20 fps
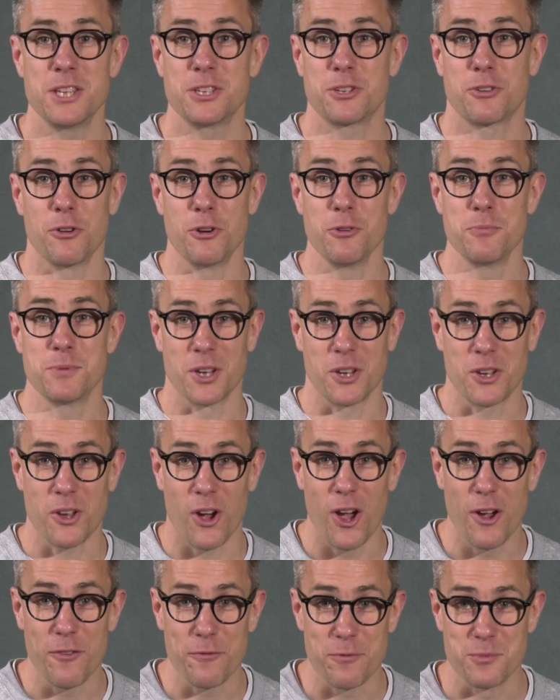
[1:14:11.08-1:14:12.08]
These
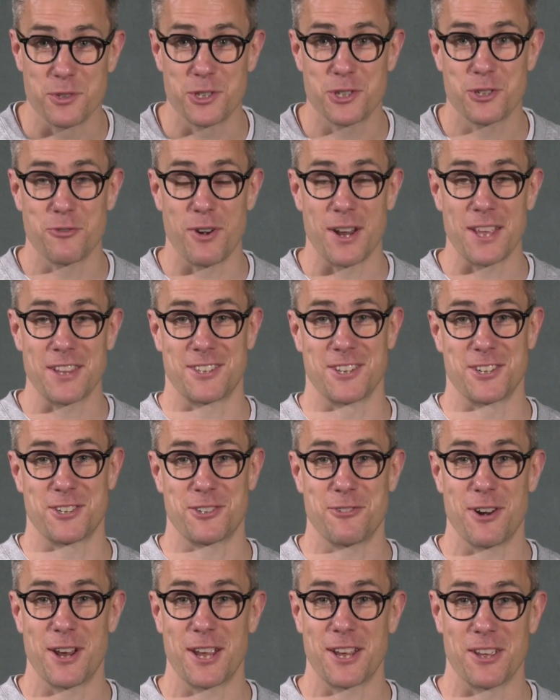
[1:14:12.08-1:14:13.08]
groups are going from
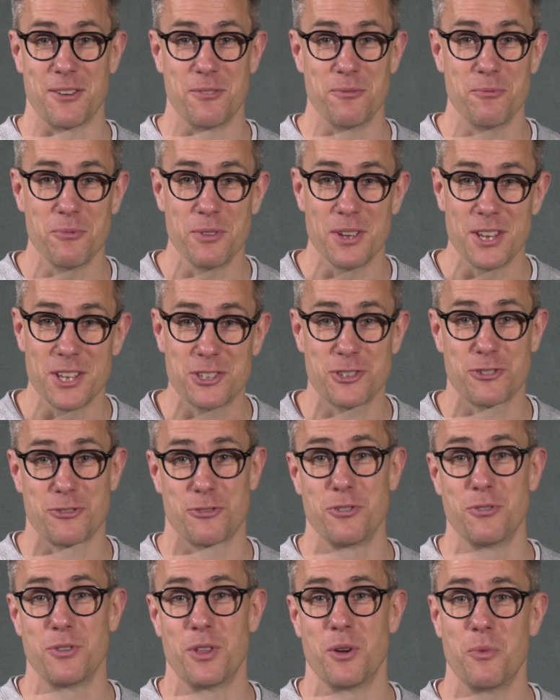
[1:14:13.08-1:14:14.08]
strength to strength, and
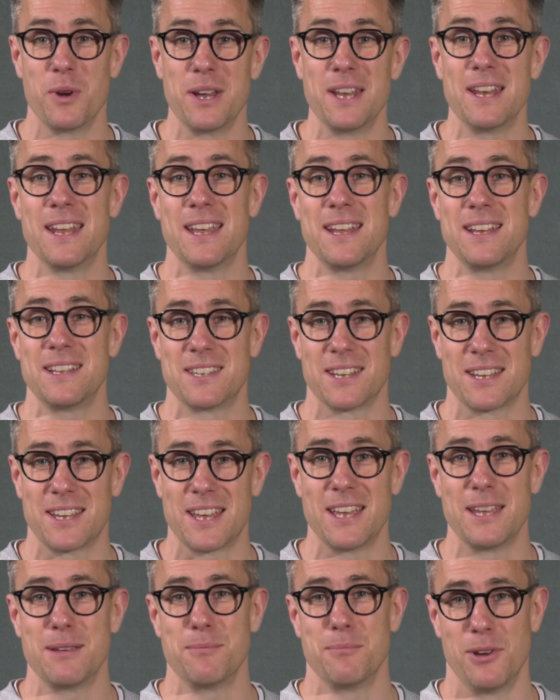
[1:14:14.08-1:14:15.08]
it's true that we
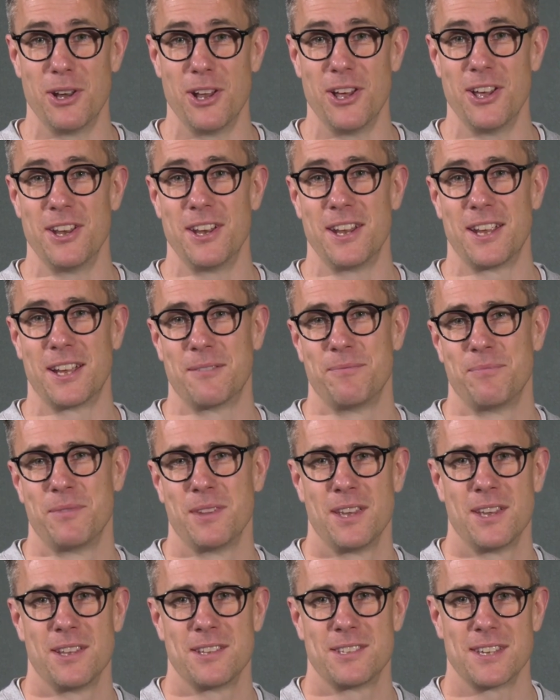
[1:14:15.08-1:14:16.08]
need to keep
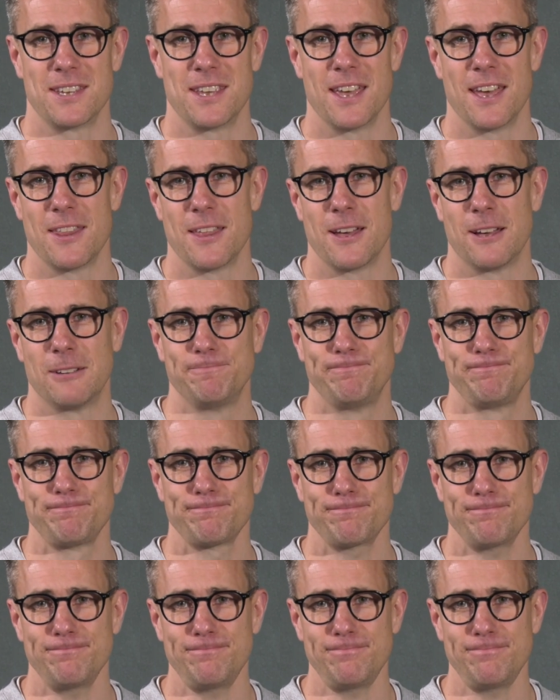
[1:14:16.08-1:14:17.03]
learning together.